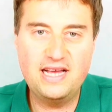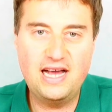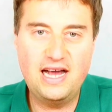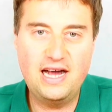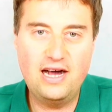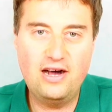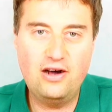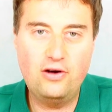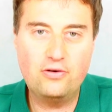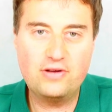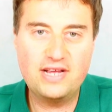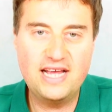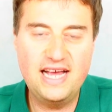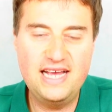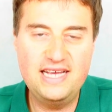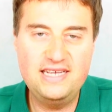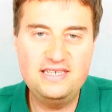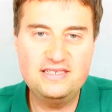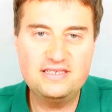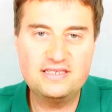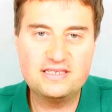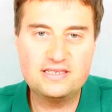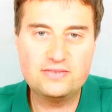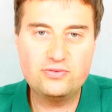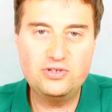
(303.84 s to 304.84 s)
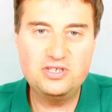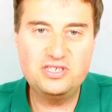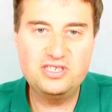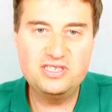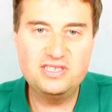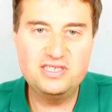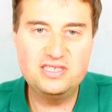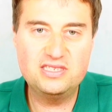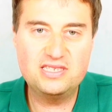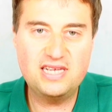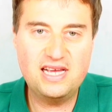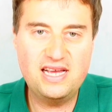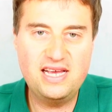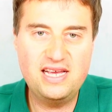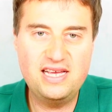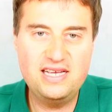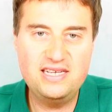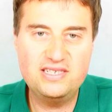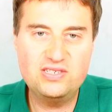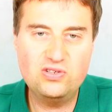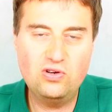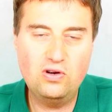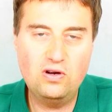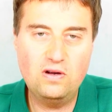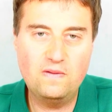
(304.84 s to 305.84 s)
our case, which is a
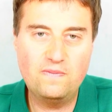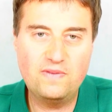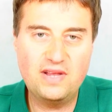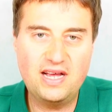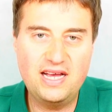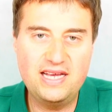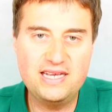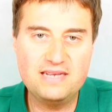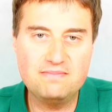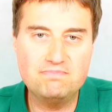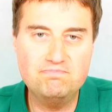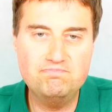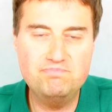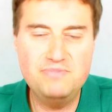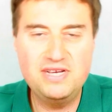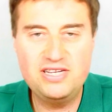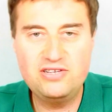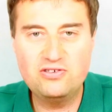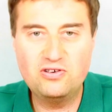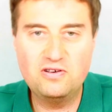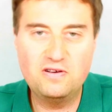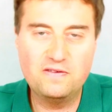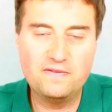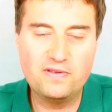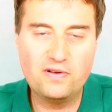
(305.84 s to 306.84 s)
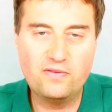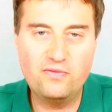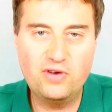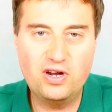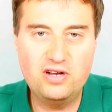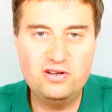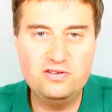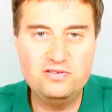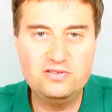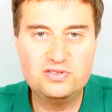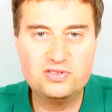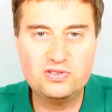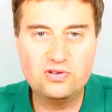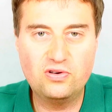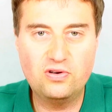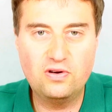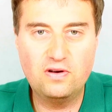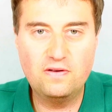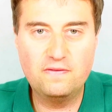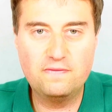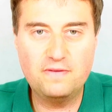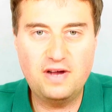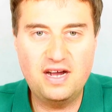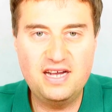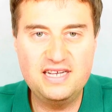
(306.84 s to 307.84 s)
sort of like middle of the road sort
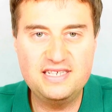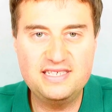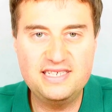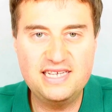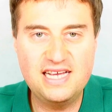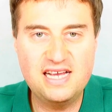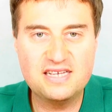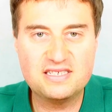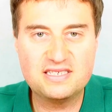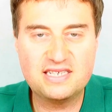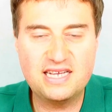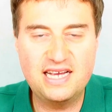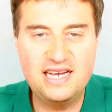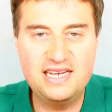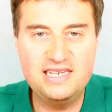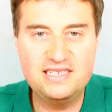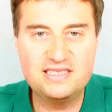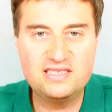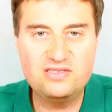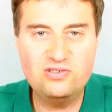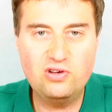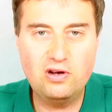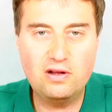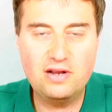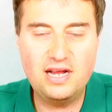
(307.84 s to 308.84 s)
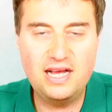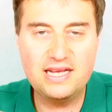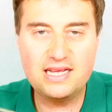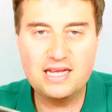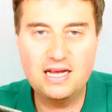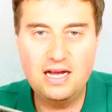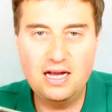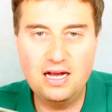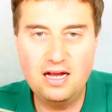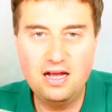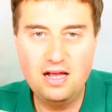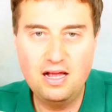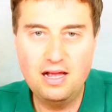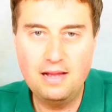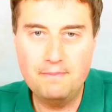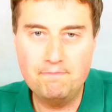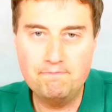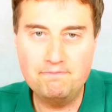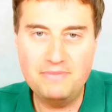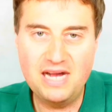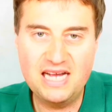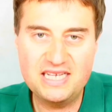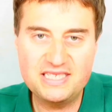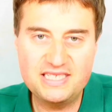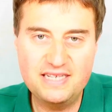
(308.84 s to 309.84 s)
of ITX case, not like a
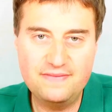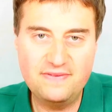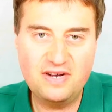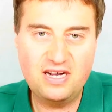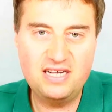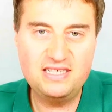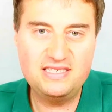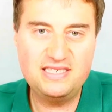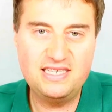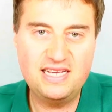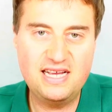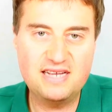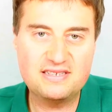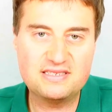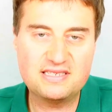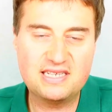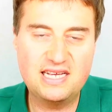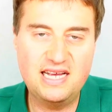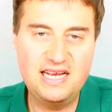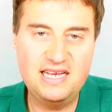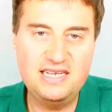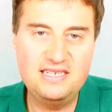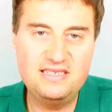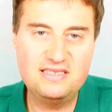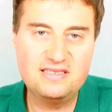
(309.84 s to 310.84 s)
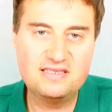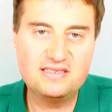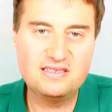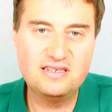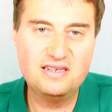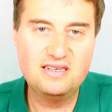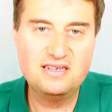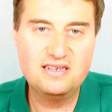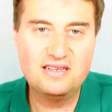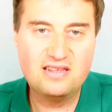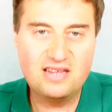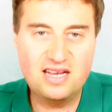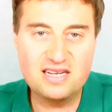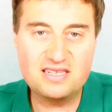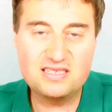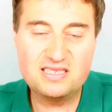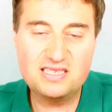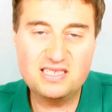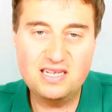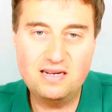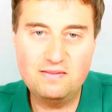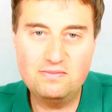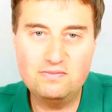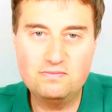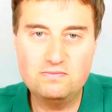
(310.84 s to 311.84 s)
massive ITX case, like
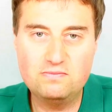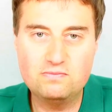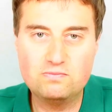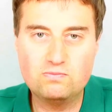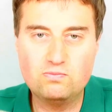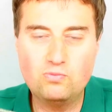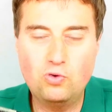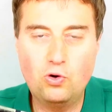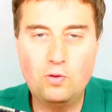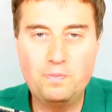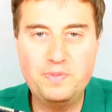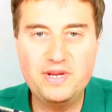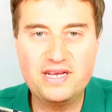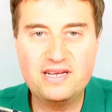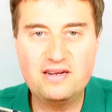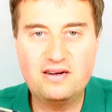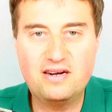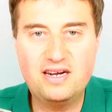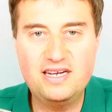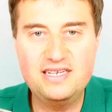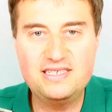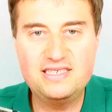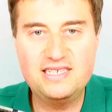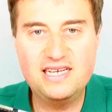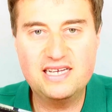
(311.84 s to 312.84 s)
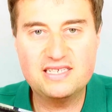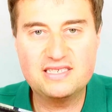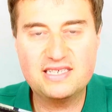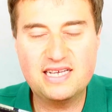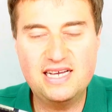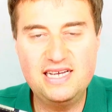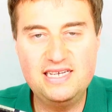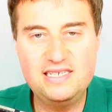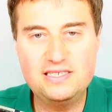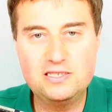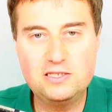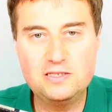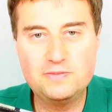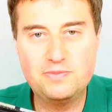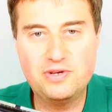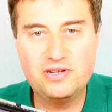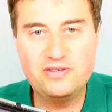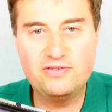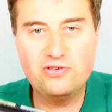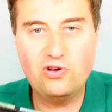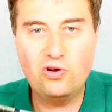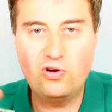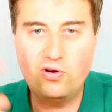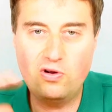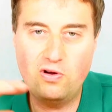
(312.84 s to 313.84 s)
some more bigger ITX cases, but
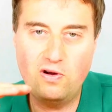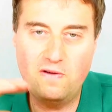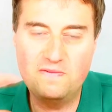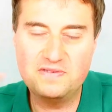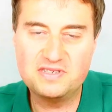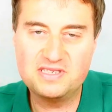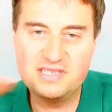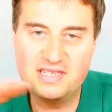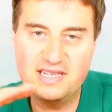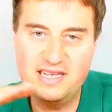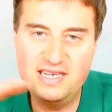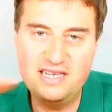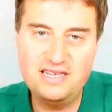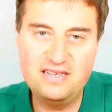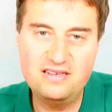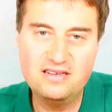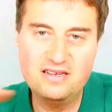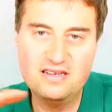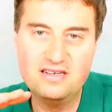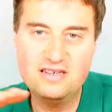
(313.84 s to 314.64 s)
not obviously